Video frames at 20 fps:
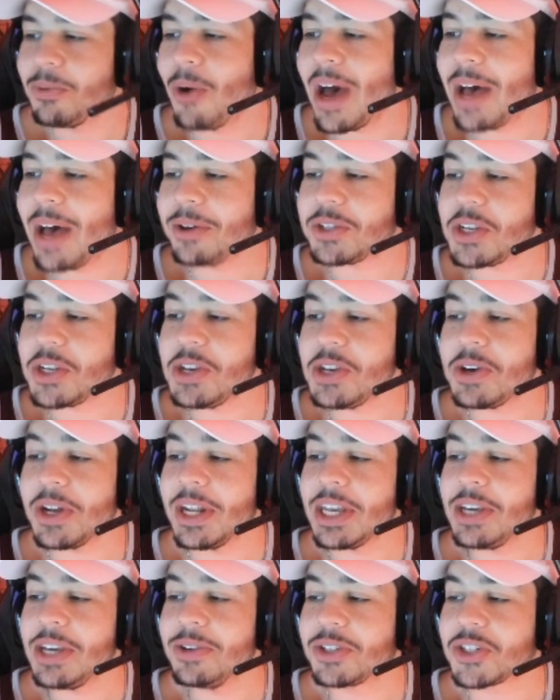What else are you
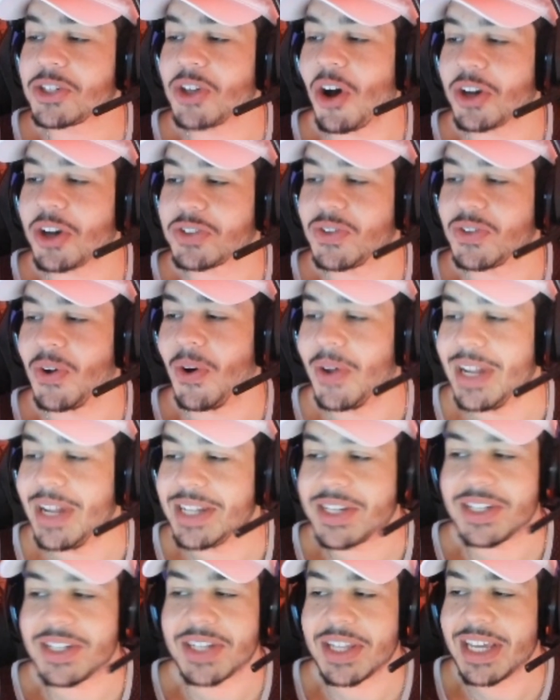gonna use socks for?
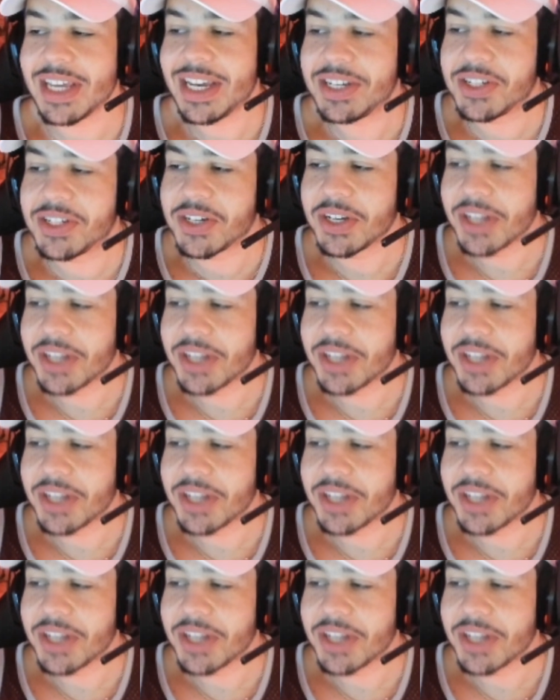Listen to this.